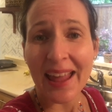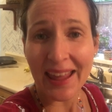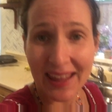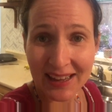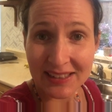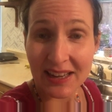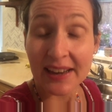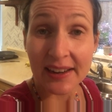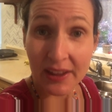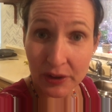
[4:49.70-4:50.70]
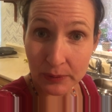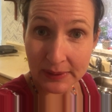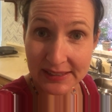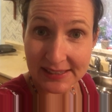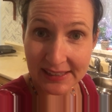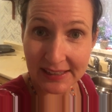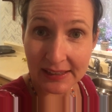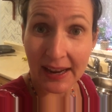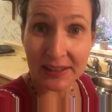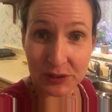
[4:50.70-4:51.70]
And another
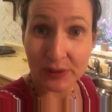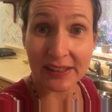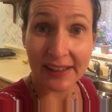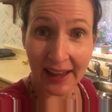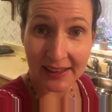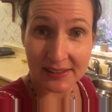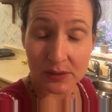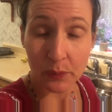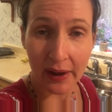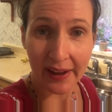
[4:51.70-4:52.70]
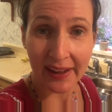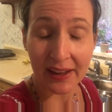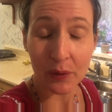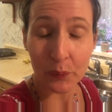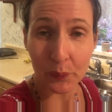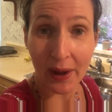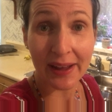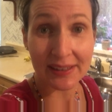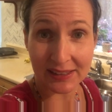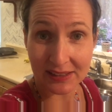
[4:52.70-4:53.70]
reason, as you can guess, why
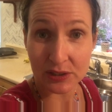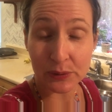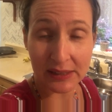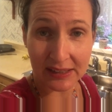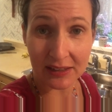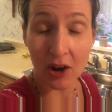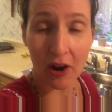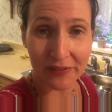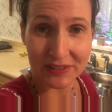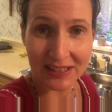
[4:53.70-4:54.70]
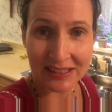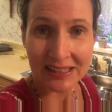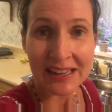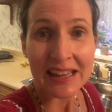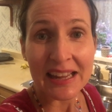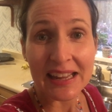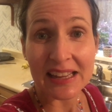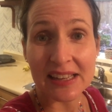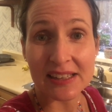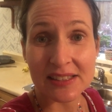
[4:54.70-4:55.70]
I need to eat often
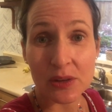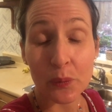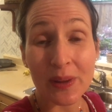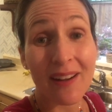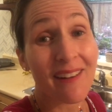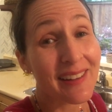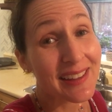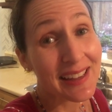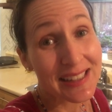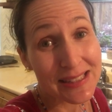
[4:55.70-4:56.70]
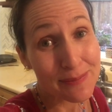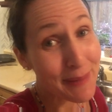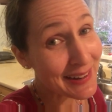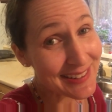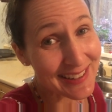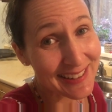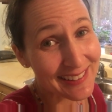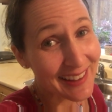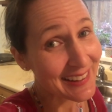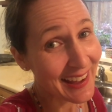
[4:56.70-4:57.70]
is we are
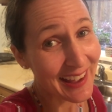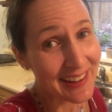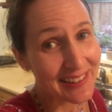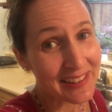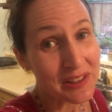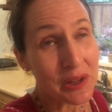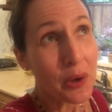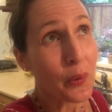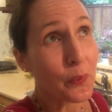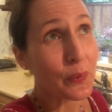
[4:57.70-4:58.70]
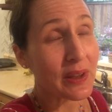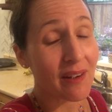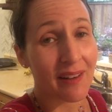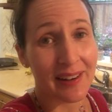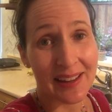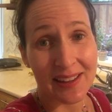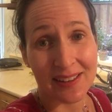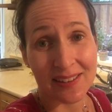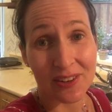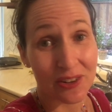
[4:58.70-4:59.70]
expecting again. We are
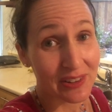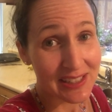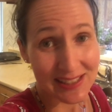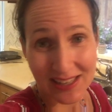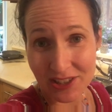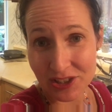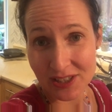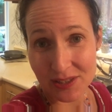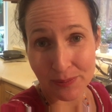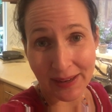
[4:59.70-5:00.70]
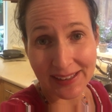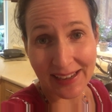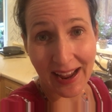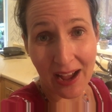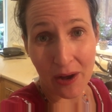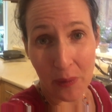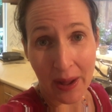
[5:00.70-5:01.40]
in early stages right now.